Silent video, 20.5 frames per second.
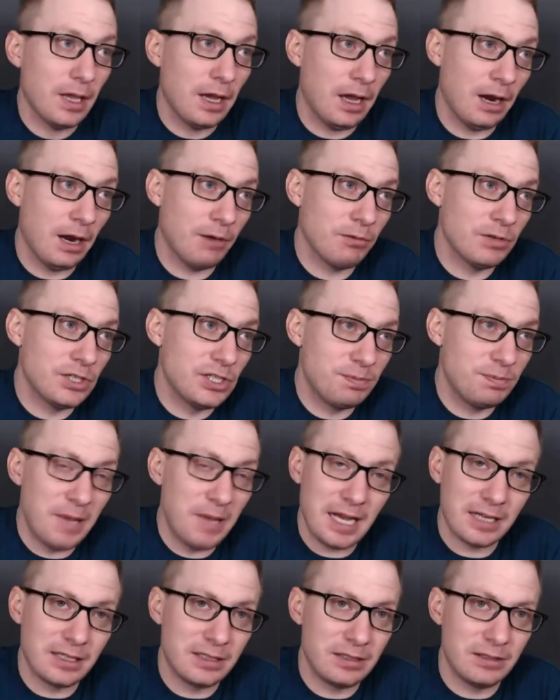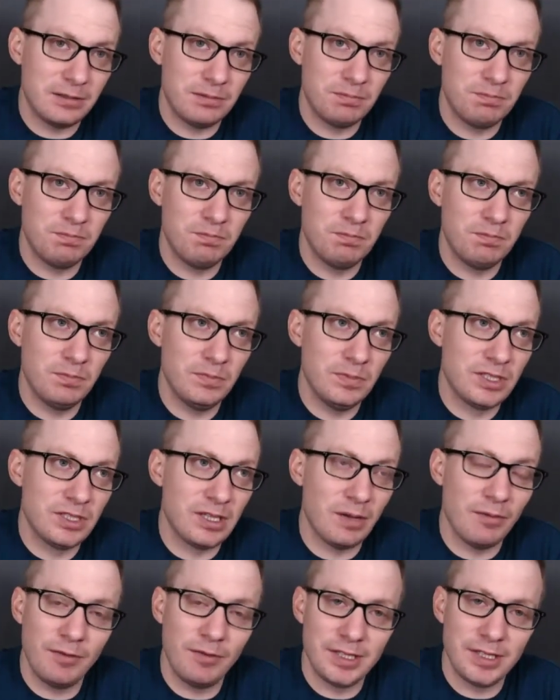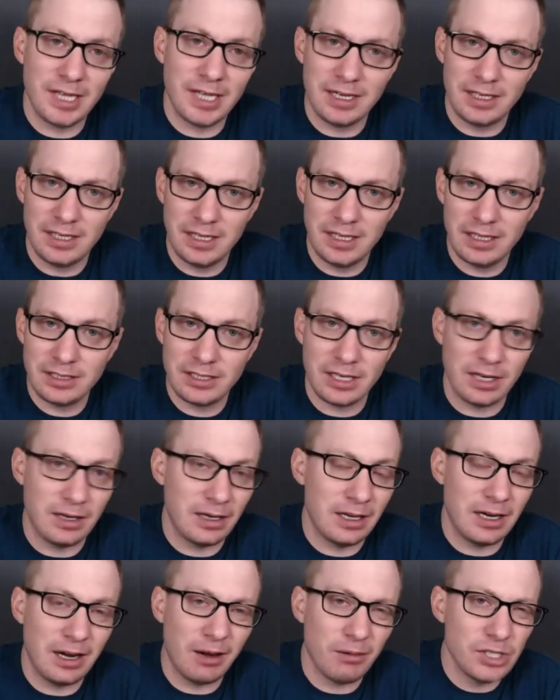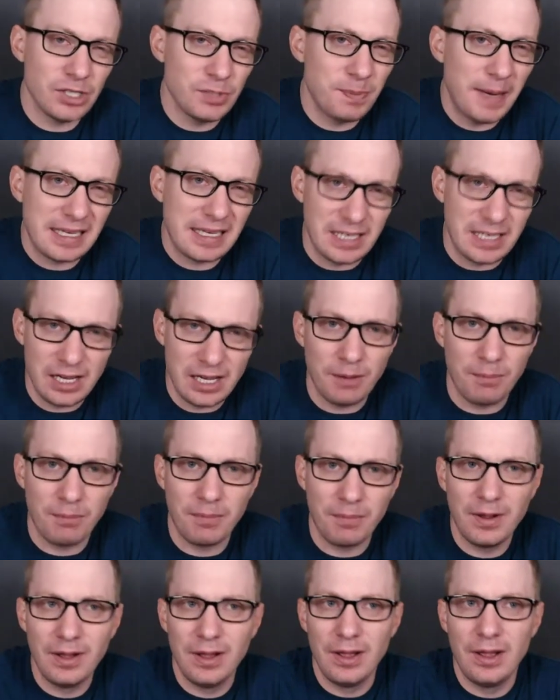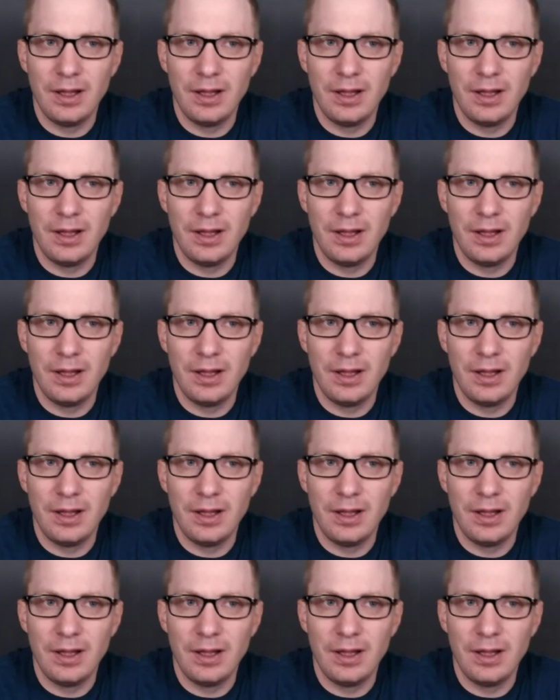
I respect some of his ideas, and I respect him.